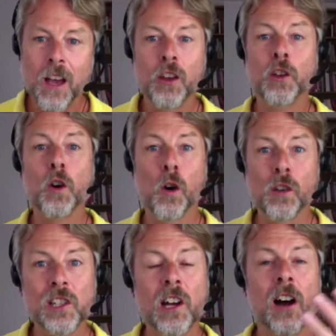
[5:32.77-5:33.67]

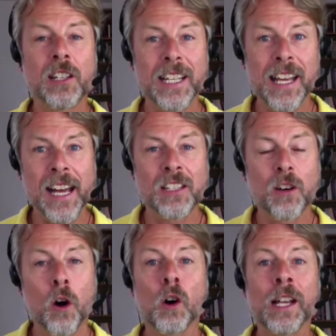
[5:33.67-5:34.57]
you'll start to get
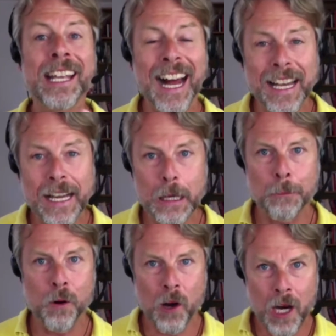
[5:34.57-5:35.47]
organic
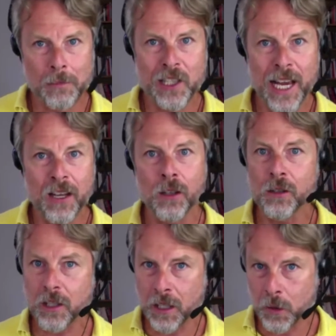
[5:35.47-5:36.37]
Prime
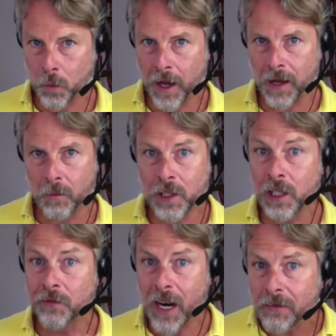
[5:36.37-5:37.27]
sales as well, which
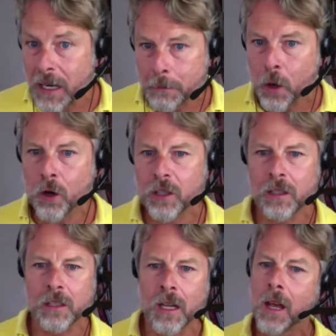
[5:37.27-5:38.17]
is very, very
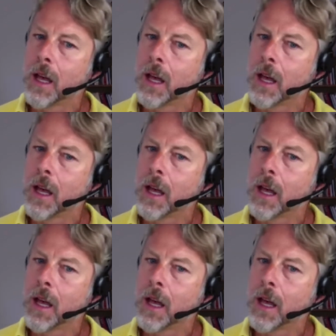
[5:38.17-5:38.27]
important.